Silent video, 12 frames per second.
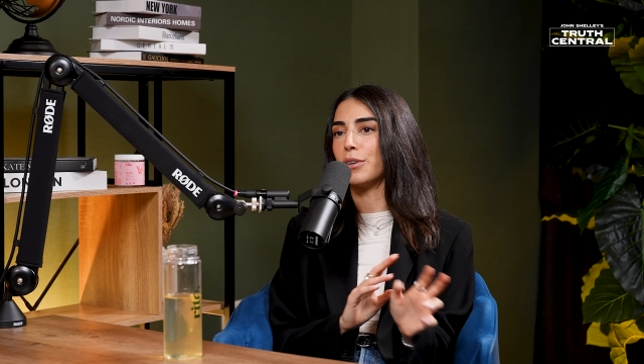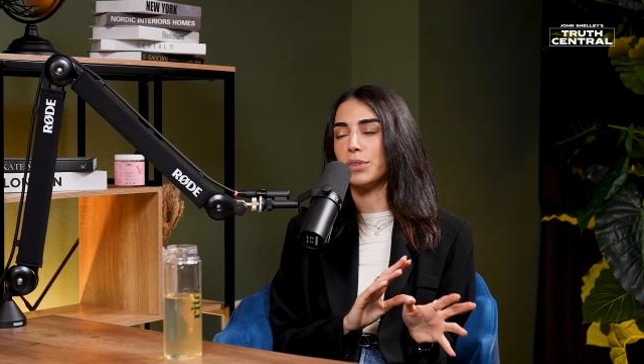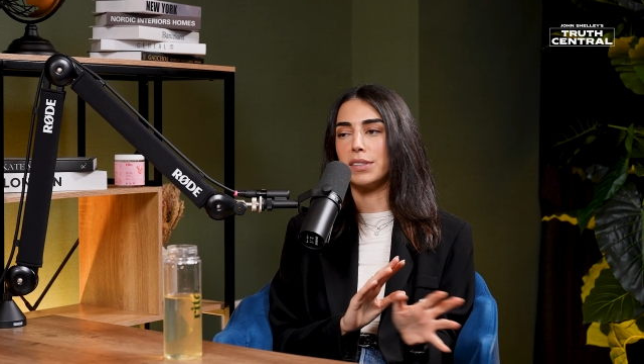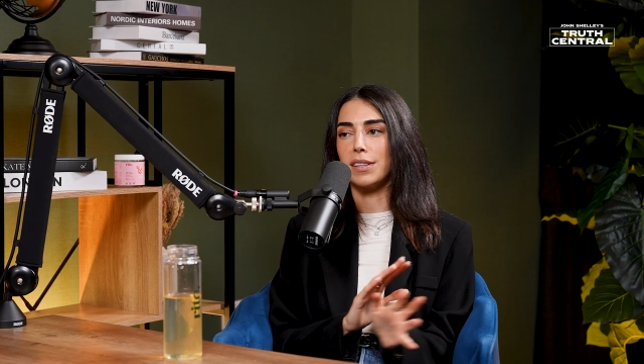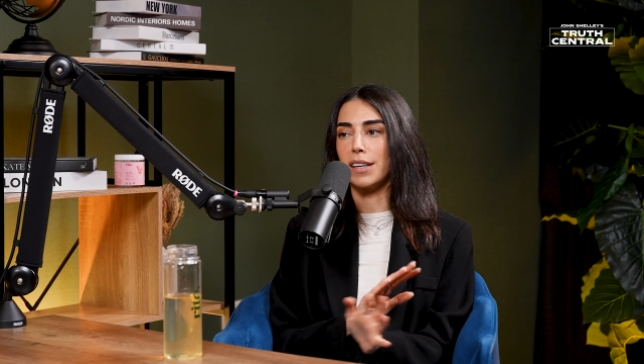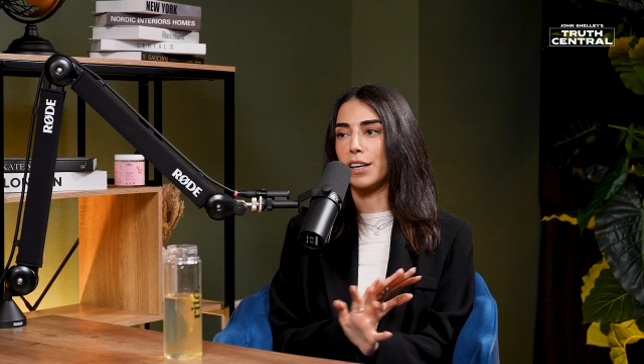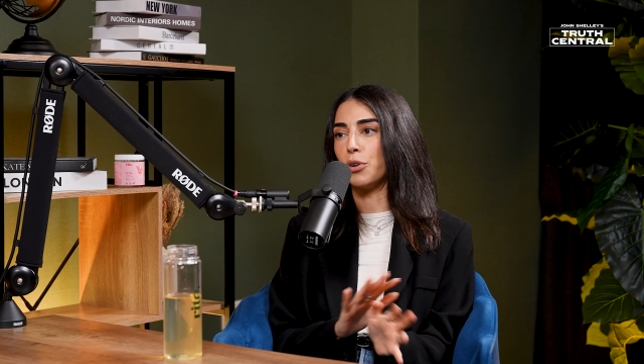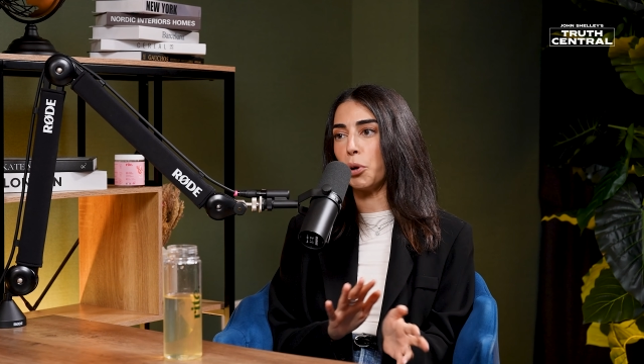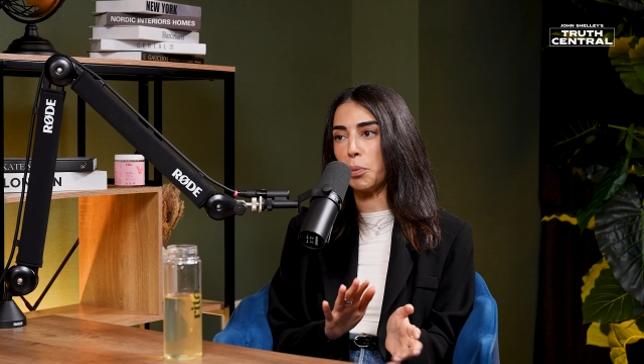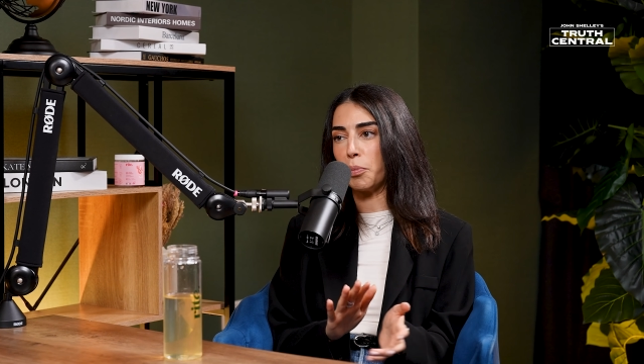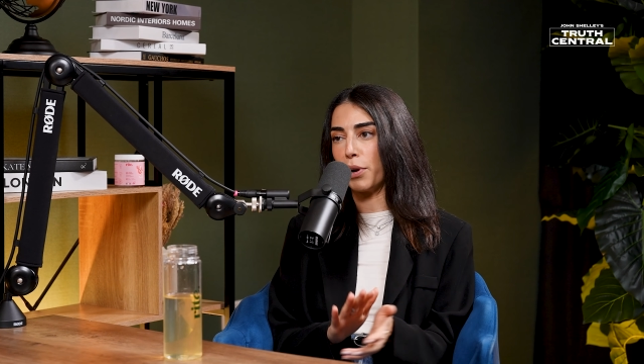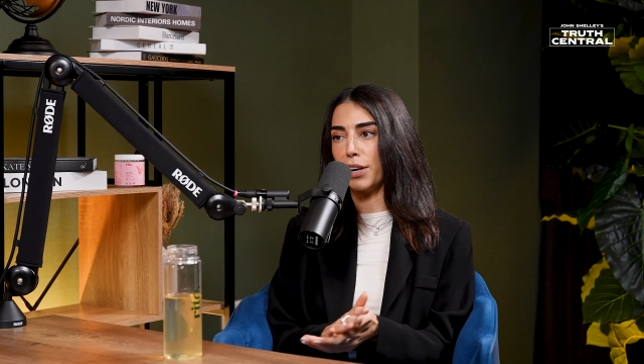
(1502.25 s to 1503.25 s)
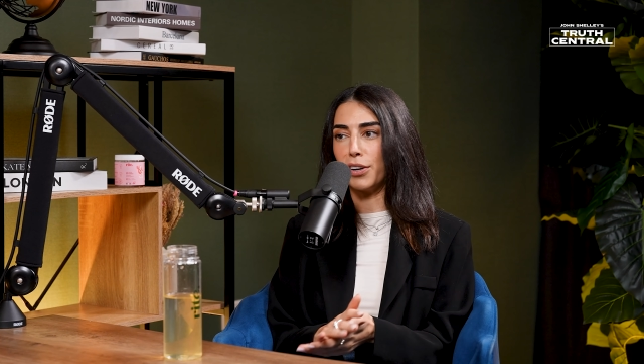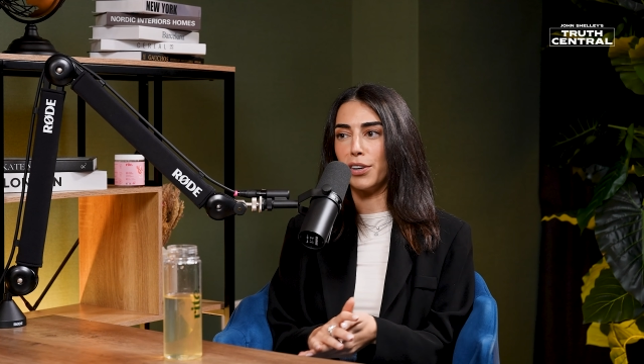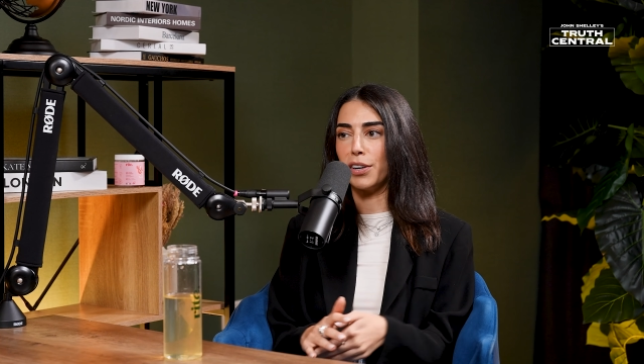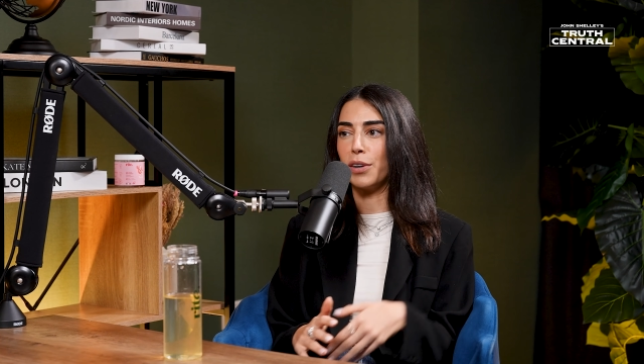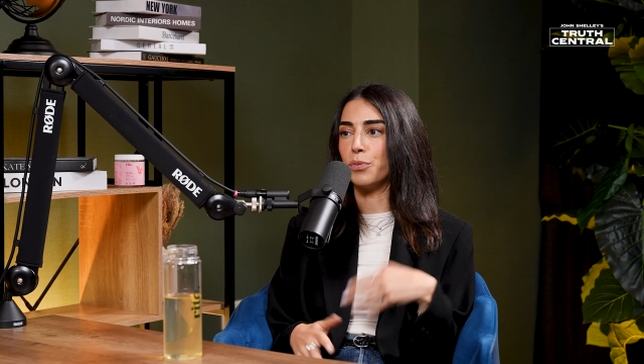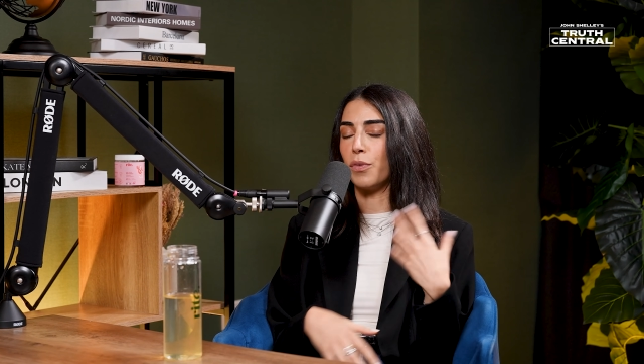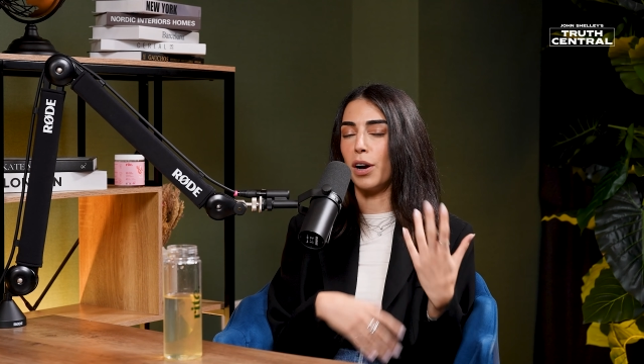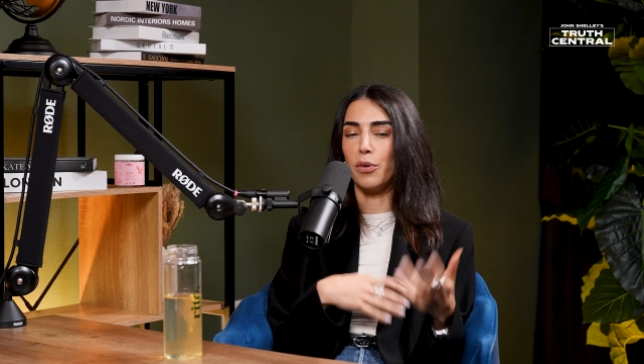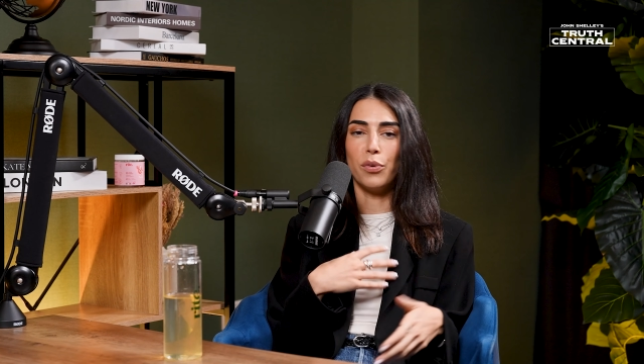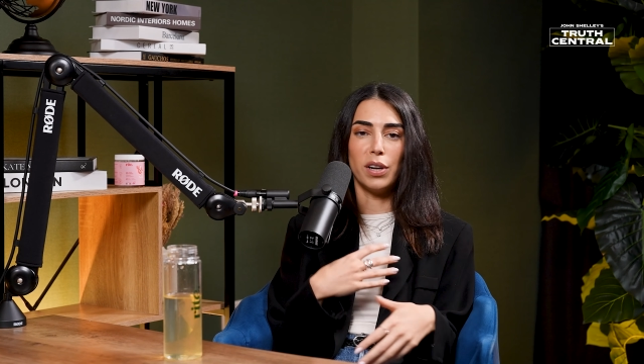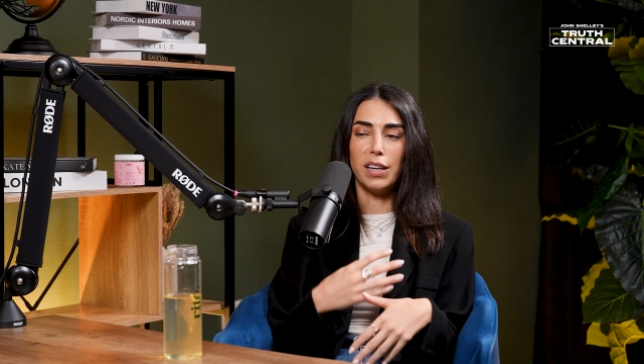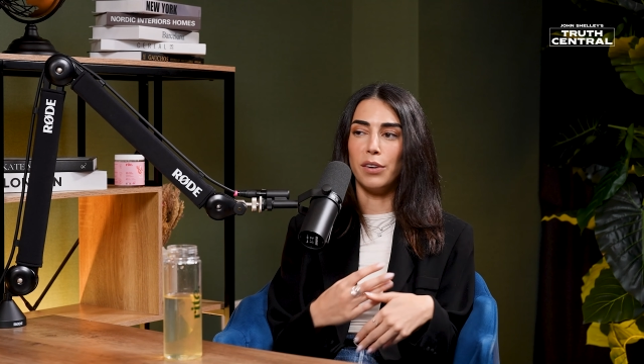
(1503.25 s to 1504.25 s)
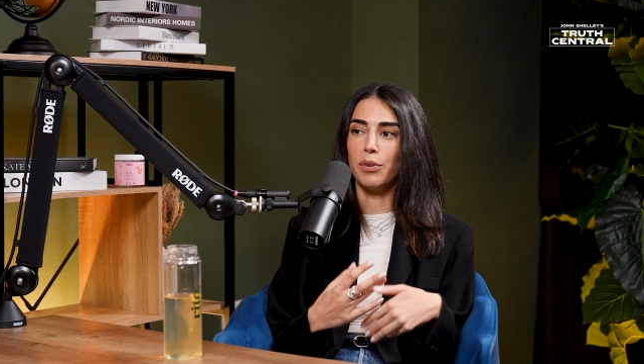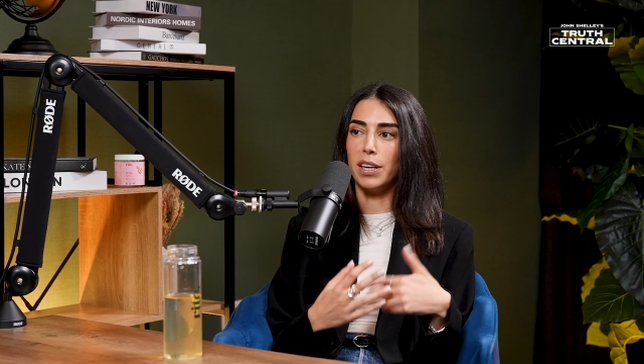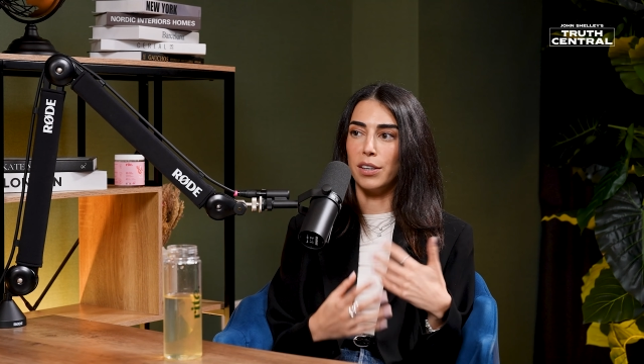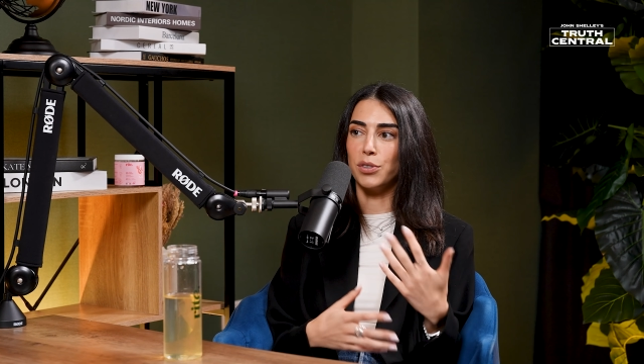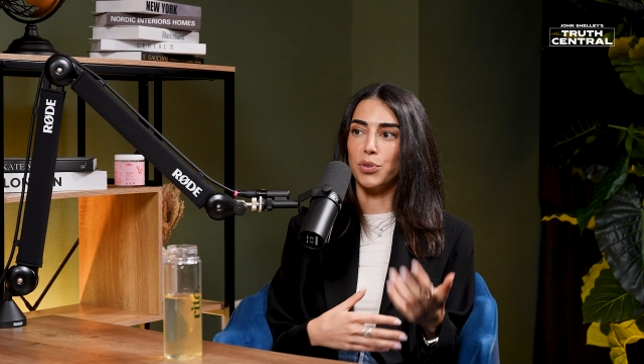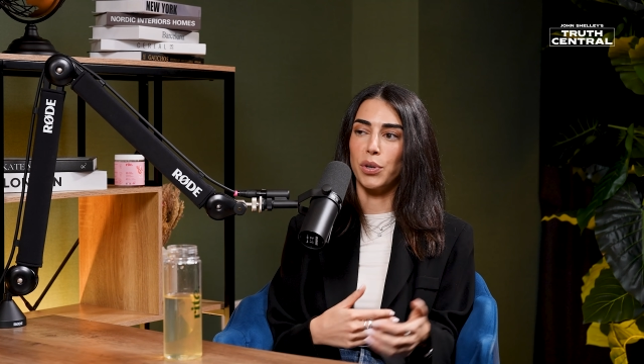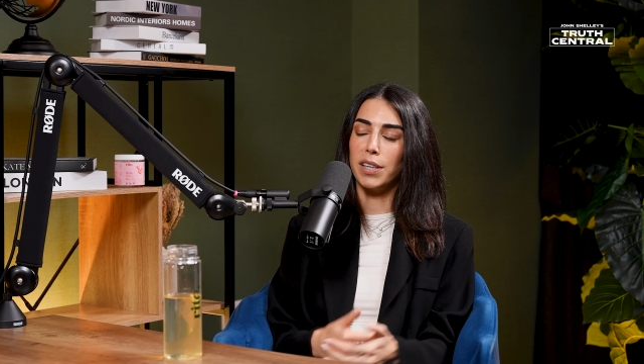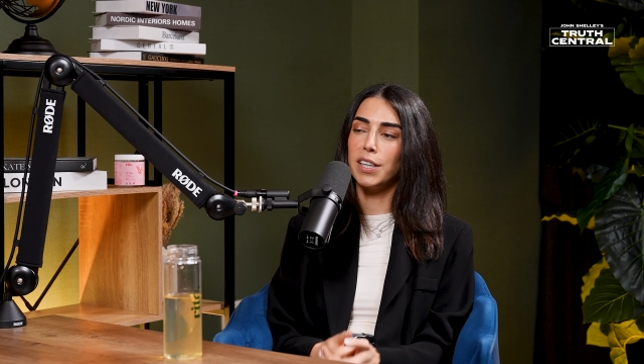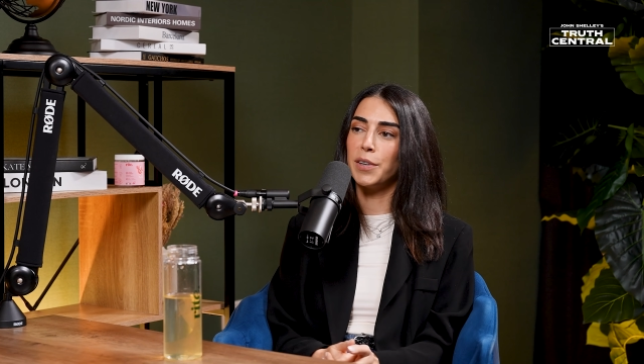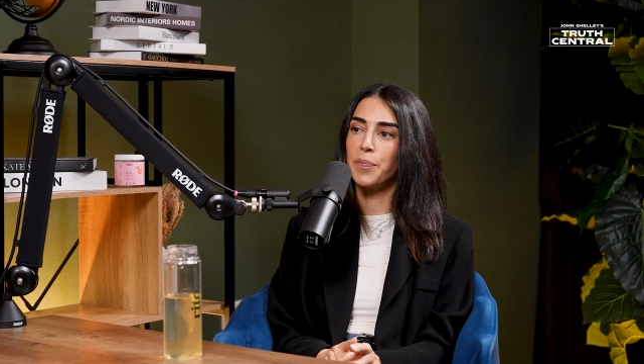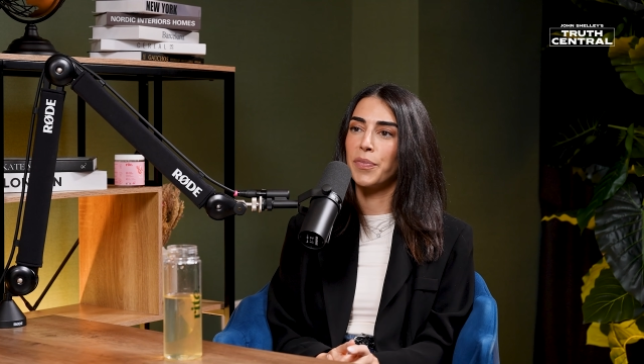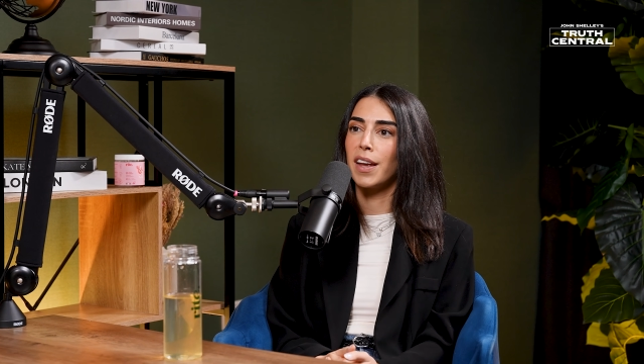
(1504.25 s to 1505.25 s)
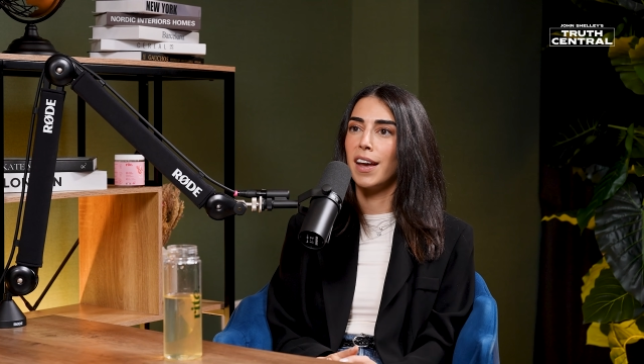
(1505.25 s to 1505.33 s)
it was like a no-brainer. I really, really enjoyed it.